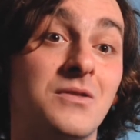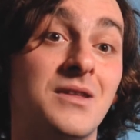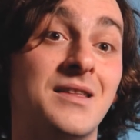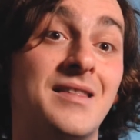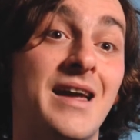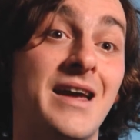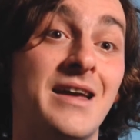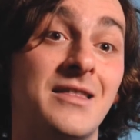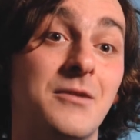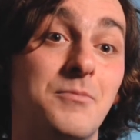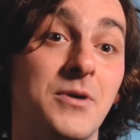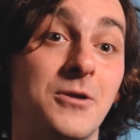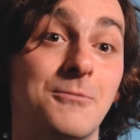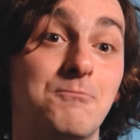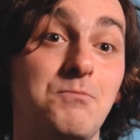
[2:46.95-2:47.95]
the day they
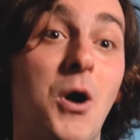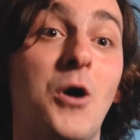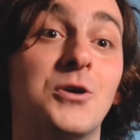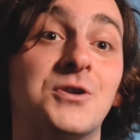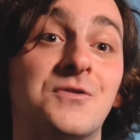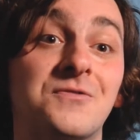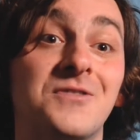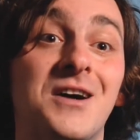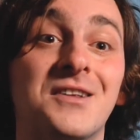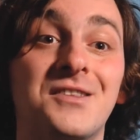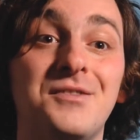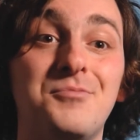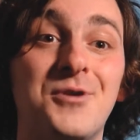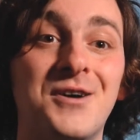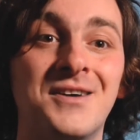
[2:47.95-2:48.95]
built posh
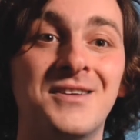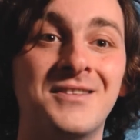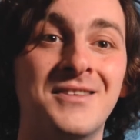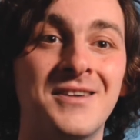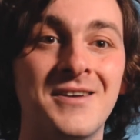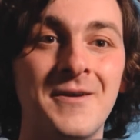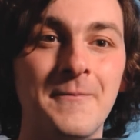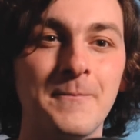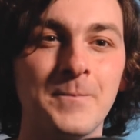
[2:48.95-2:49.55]
flats behind it,